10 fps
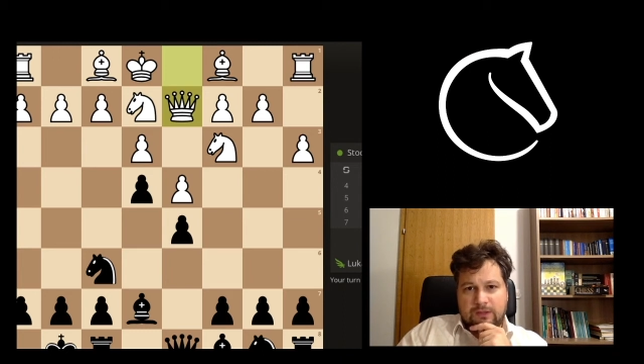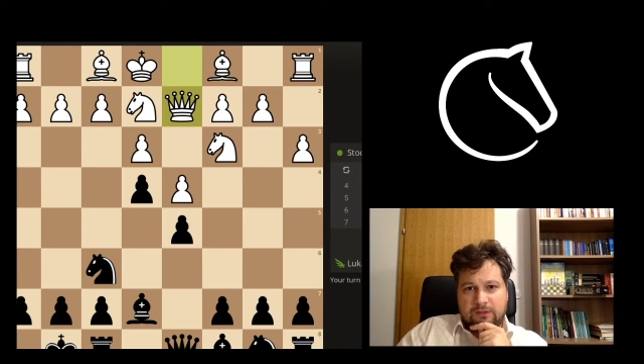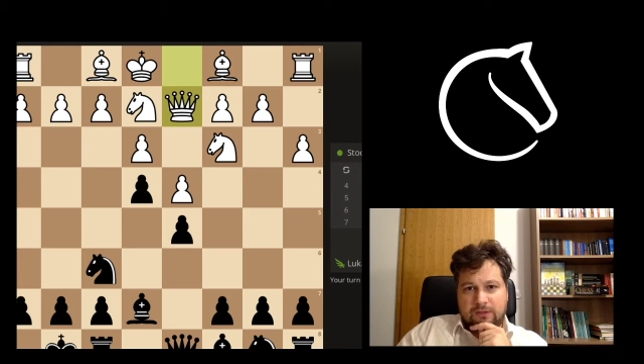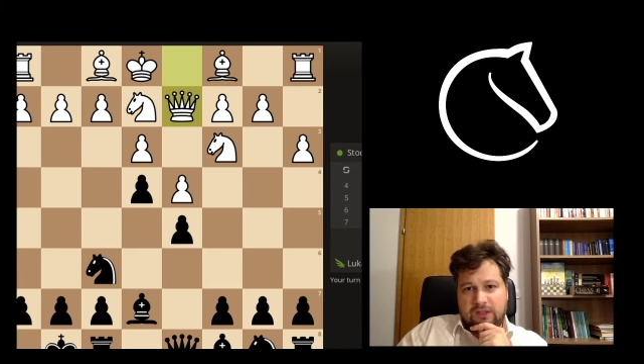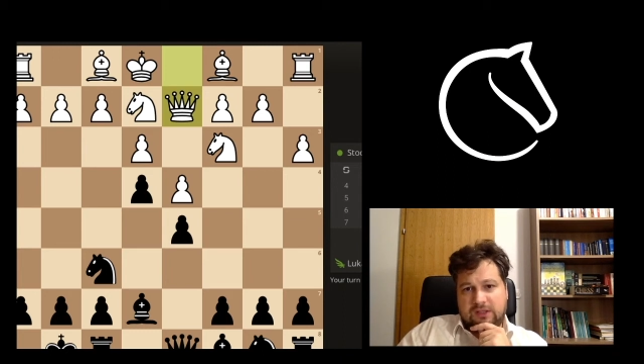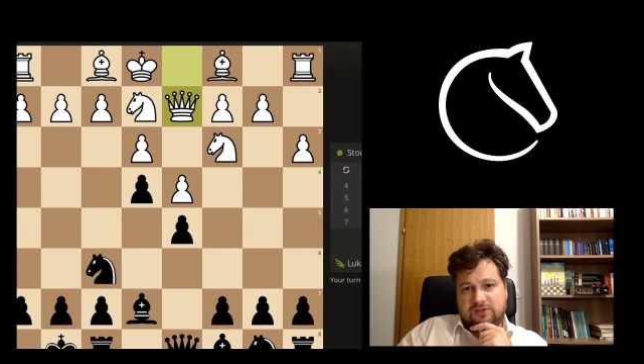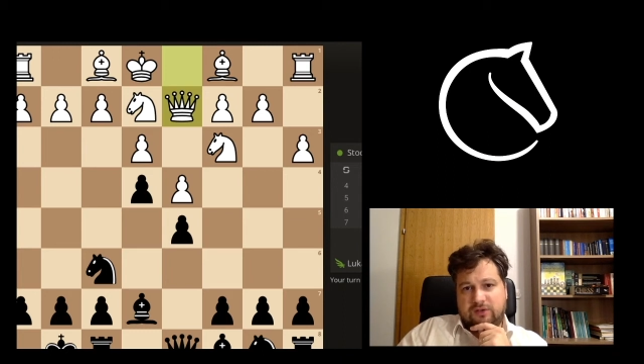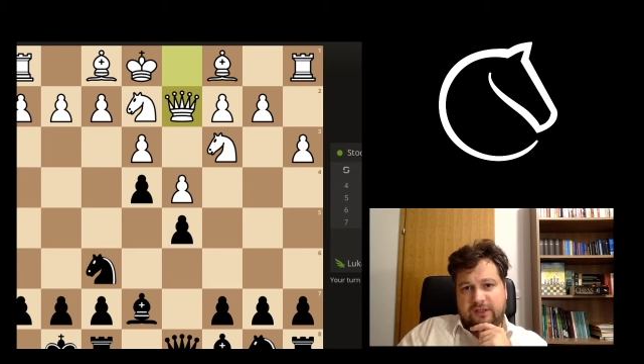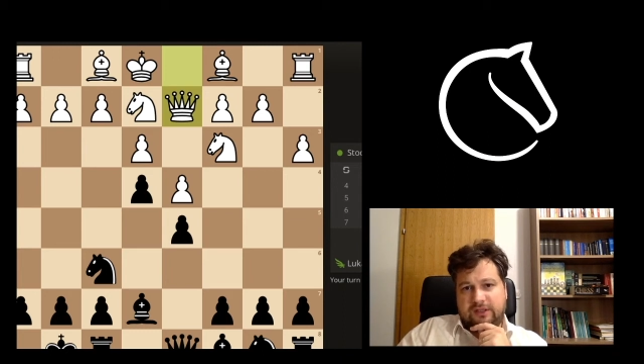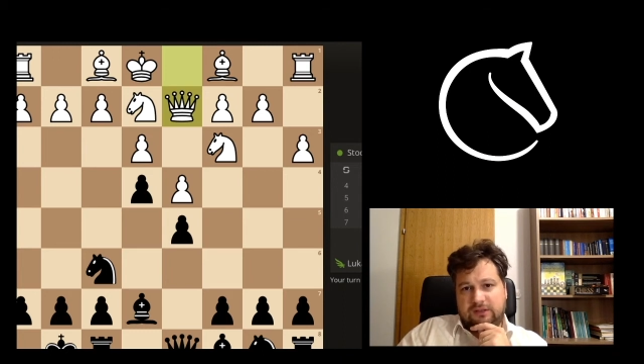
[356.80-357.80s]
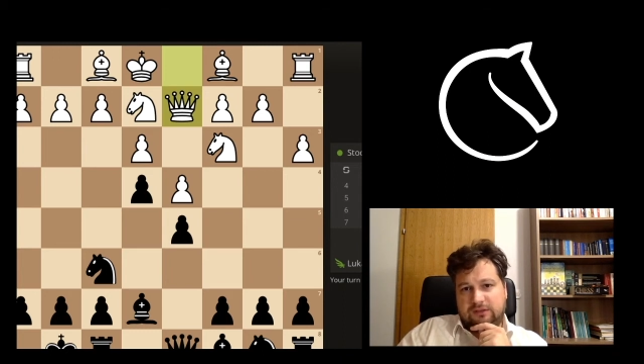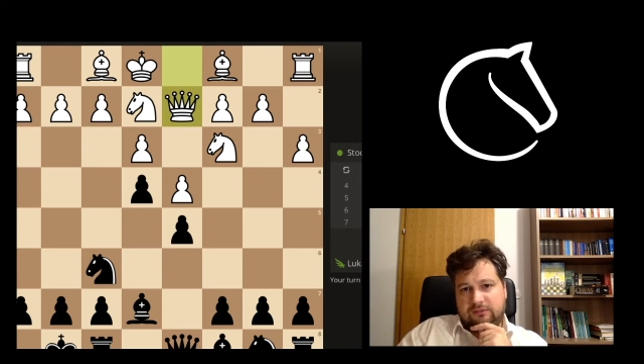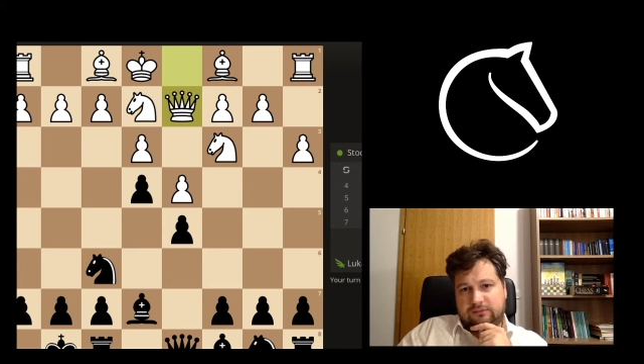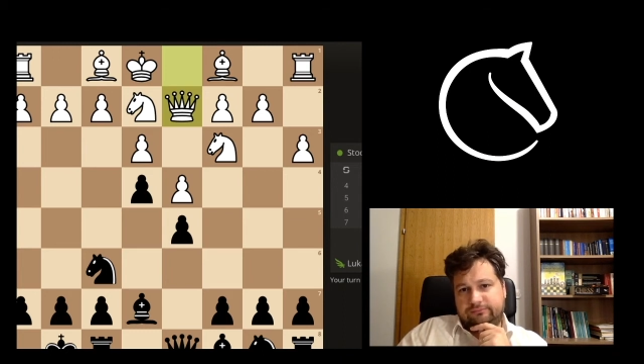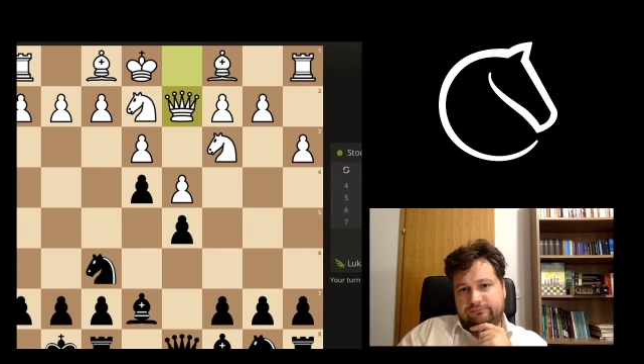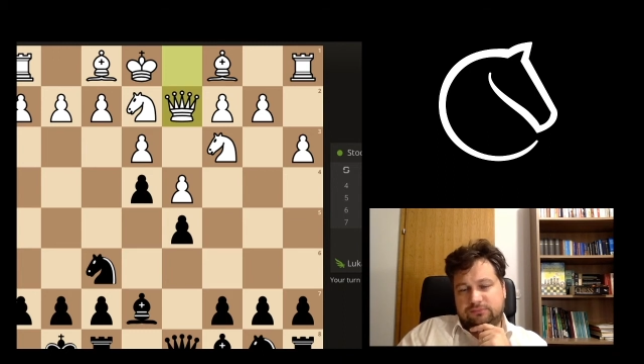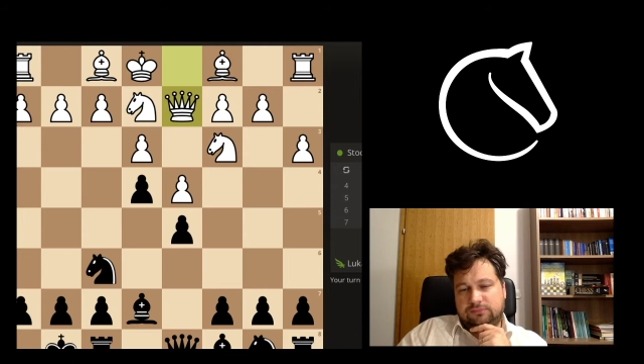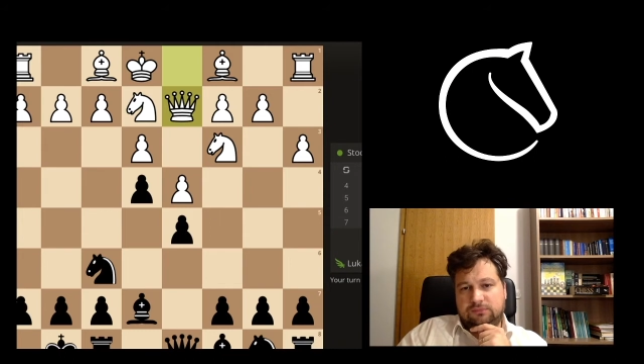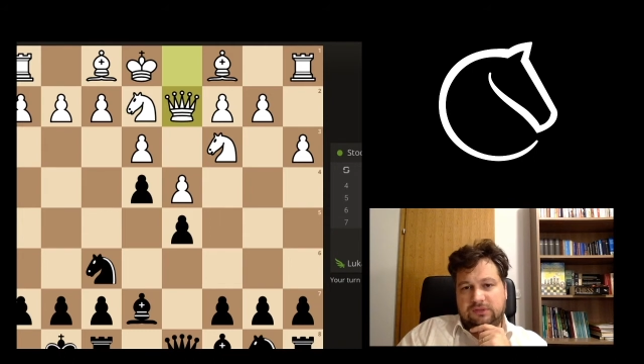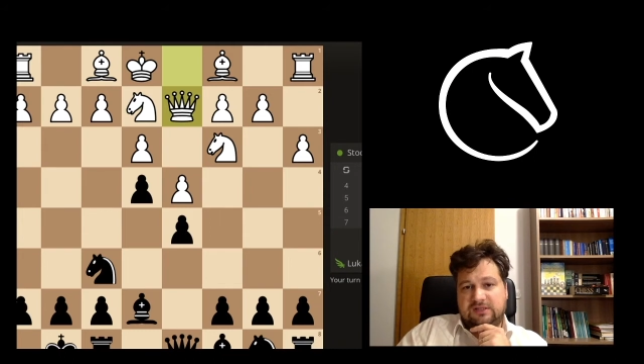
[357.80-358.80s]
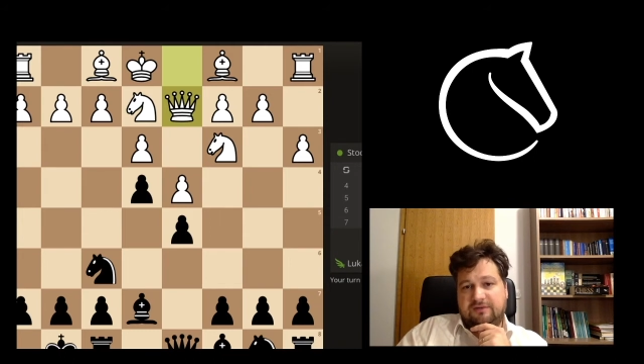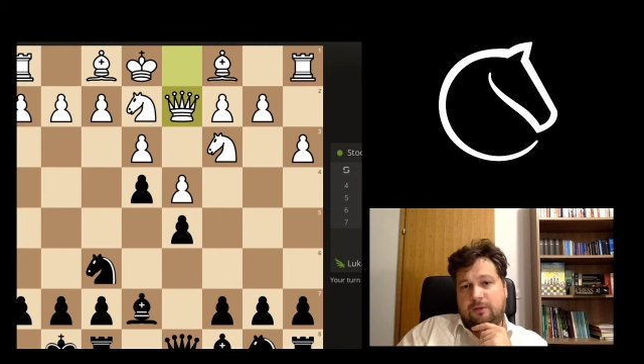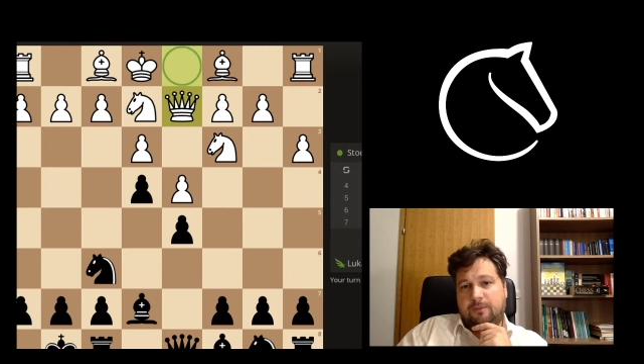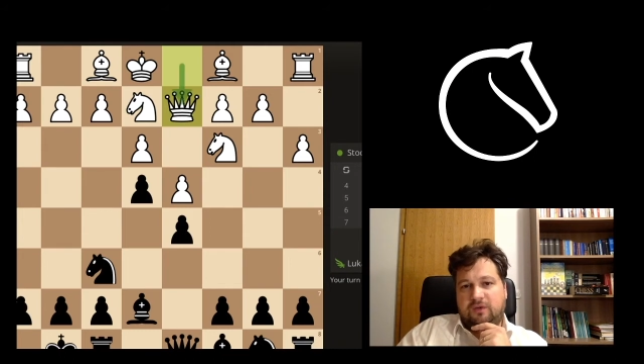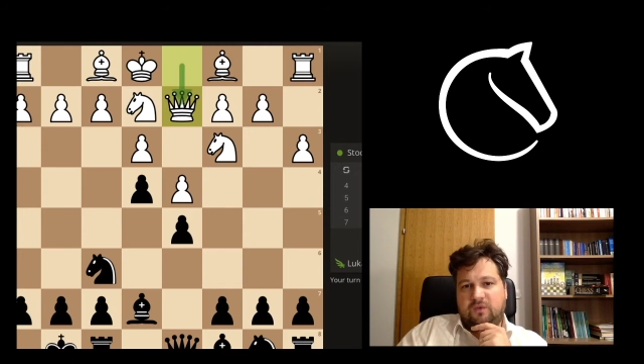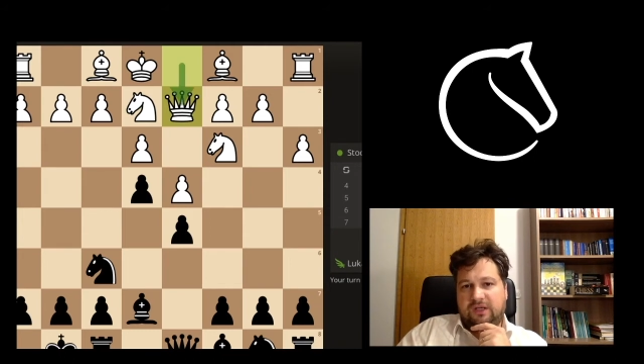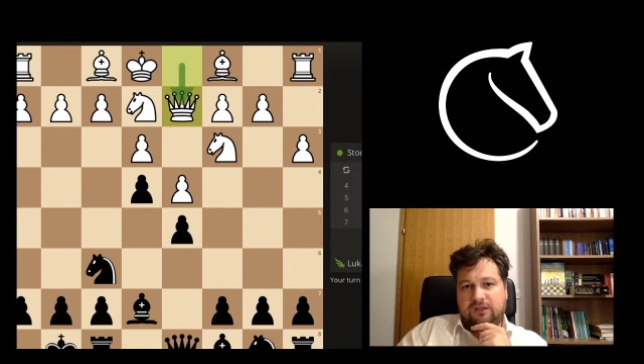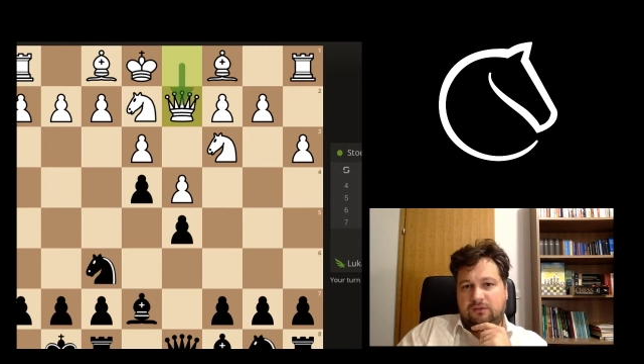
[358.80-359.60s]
Okay, he's connecting. He's developing queen.